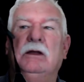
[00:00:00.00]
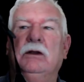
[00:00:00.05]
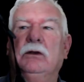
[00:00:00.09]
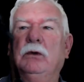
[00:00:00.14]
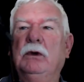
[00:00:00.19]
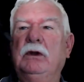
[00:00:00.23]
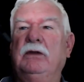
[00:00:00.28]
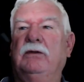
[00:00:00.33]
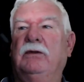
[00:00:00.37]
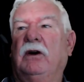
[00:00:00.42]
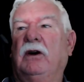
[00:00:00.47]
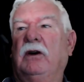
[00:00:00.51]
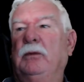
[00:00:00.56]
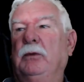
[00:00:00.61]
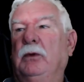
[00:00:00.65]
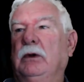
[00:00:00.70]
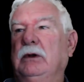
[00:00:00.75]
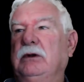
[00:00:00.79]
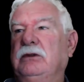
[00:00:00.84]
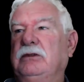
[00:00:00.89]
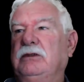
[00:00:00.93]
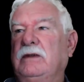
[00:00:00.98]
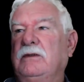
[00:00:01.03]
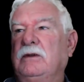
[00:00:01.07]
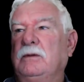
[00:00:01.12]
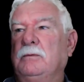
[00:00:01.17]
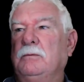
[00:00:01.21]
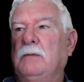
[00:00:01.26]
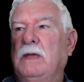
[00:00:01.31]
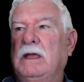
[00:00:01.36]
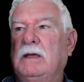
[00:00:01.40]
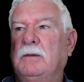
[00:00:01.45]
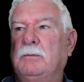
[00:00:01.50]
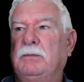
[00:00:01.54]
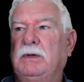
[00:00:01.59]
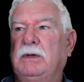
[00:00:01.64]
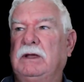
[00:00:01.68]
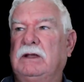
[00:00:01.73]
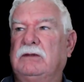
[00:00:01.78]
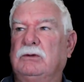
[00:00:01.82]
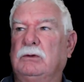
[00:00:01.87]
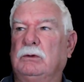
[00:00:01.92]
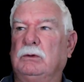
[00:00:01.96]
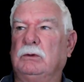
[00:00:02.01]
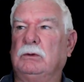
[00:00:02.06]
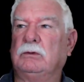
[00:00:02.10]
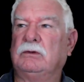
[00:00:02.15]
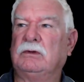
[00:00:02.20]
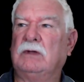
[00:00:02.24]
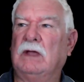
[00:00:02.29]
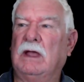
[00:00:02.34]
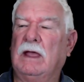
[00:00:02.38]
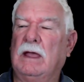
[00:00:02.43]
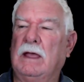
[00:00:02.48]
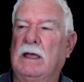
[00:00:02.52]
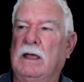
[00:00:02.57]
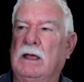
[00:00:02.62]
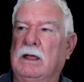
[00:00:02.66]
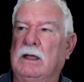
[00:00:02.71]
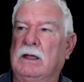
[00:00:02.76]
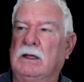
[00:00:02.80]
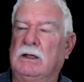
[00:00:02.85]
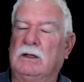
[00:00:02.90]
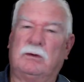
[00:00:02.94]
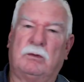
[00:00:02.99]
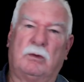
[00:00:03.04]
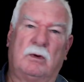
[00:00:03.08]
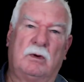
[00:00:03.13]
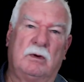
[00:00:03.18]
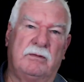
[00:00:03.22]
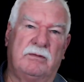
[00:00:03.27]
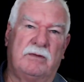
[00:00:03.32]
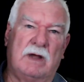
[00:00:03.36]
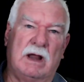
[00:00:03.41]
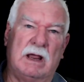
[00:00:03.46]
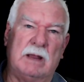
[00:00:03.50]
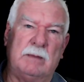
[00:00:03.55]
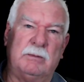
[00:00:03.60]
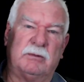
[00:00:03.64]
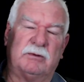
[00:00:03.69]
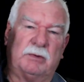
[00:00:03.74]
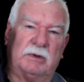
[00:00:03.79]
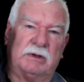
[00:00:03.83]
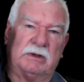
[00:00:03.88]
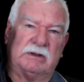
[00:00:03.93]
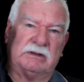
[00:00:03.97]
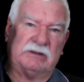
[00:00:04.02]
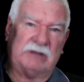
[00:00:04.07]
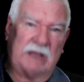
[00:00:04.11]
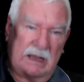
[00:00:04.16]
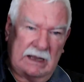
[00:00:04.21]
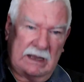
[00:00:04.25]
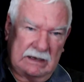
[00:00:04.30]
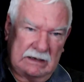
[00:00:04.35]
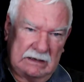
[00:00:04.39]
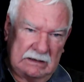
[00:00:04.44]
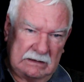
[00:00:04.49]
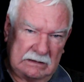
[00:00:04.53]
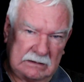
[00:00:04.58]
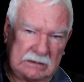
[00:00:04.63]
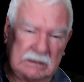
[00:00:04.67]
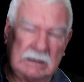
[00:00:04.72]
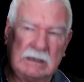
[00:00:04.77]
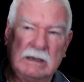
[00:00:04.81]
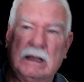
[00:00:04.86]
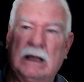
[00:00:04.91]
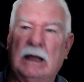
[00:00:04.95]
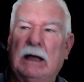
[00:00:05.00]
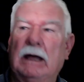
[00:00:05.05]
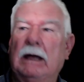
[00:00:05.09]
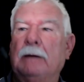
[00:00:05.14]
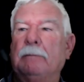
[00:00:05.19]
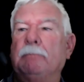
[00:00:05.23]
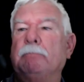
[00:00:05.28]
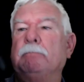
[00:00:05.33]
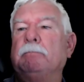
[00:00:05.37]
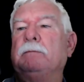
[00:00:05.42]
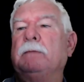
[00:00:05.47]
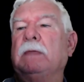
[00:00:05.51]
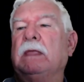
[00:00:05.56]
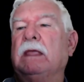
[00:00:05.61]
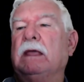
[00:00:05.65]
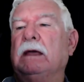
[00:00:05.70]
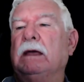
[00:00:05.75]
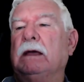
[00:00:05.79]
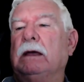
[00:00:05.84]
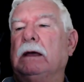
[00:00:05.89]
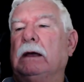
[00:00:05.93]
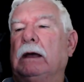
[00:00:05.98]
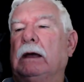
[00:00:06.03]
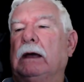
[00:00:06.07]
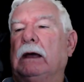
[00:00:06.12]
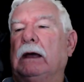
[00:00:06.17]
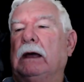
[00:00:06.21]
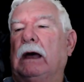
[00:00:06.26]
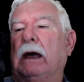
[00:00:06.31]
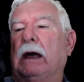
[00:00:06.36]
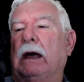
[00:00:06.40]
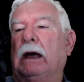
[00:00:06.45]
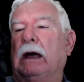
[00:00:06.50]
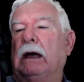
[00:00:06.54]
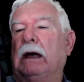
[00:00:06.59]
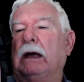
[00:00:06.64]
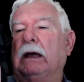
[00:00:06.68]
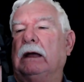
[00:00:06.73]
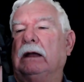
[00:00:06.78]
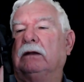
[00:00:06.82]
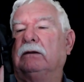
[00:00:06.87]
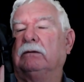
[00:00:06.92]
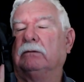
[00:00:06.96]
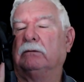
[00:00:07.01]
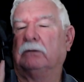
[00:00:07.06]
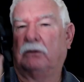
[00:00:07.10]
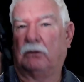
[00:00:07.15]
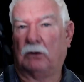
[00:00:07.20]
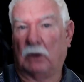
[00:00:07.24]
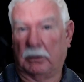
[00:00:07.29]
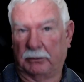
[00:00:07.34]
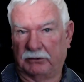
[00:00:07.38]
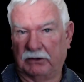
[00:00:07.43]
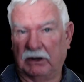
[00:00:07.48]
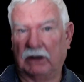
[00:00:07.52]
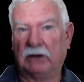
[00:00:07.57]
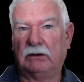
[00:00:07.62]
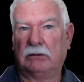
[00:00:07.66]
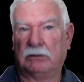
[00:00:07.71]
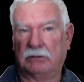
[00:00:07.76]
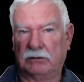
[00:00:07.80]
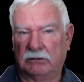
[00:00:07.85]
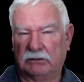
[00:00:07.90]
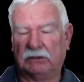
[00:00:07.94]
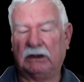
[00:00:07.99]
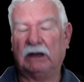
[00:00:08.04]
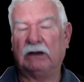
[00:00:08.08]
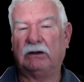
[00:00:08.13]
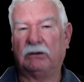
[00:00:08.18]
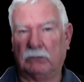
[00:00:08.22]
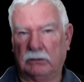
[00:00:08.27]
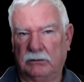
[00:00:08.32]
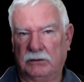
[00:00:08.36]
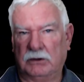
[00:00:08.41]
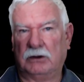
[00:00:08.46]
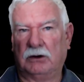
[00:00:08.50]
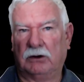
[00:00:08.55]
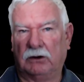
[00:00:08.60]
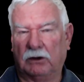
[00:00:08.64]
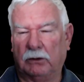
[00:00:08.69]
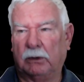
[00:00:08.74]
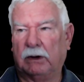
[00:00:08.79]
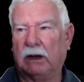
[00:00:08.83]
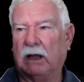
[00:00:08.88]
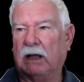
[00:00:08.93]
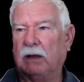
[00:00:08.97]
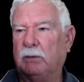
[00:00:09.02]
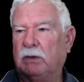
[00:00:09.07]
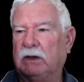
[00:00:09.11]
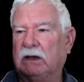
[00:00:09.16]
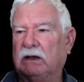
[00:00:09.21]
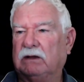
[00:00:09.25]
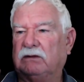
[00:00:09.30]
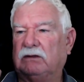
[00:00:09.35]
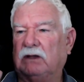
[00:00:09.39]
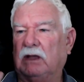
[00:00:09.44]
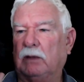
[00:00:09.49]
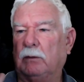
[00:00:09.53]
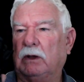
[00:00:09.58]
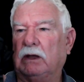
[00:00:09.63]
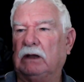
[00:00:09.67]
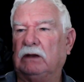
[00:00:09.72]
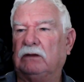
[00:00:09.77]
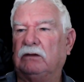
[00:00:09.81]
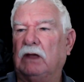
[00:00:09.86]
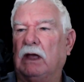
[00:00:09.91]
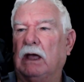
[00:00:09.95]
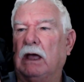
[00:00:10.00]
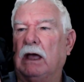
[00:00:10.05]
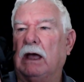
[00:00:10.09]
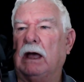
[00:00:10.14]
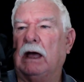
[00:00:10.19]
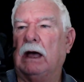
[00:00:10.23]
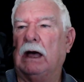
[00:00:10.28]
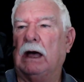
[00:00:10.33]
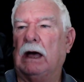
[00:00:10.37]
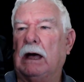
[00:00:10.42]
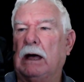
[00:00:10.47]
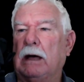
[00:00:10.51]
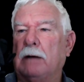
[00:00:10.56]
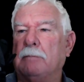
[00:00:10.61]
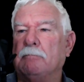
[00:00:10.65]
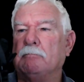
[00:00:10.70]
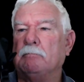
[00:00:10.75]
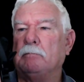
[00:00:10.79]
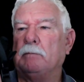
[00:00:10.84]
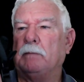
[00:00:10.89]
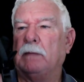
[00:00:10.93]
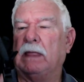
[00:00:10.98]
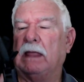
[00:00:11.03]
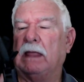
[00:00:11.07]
25.7 megapixels, 12 frames per second. It's a crop sensor if you don't know what APS-C means. And